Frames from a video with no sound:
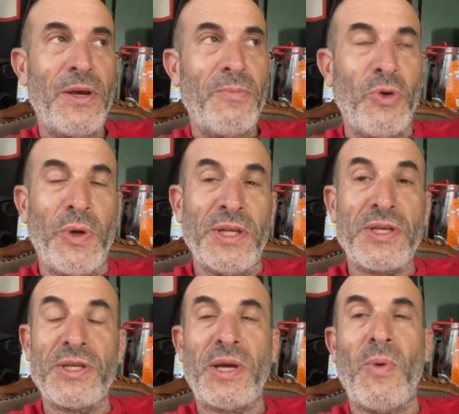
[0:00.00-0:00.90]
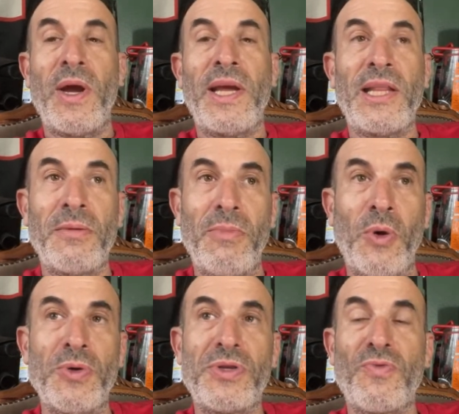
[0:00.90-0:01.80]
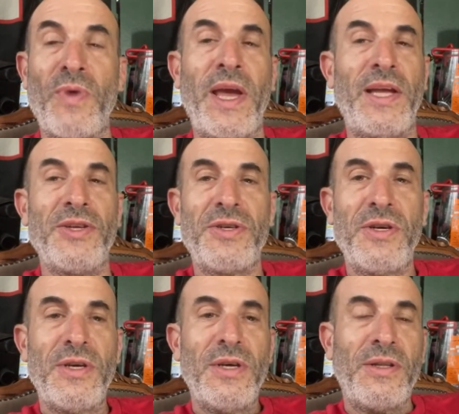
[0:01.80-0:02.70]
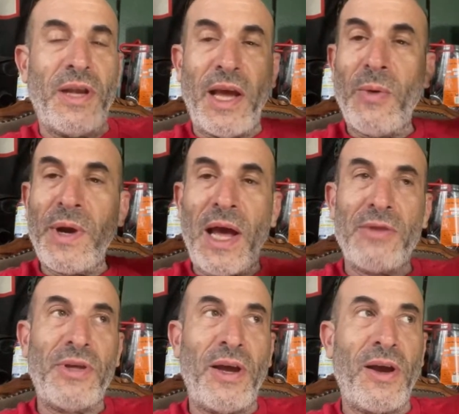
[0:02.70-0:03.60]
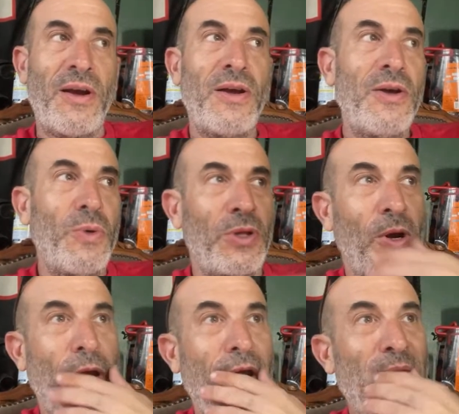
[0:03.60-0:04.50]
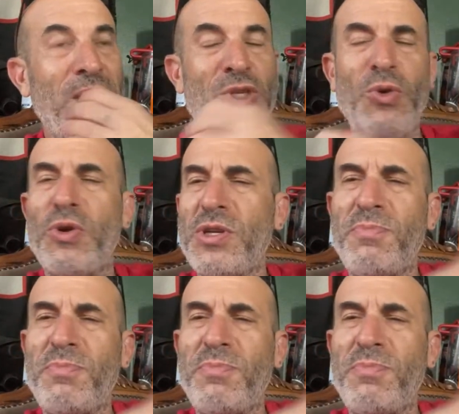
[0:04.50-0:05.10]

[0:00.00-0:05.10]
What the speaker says: Doing this because I want to get the most range. Today I went out there with, all right, the scooter is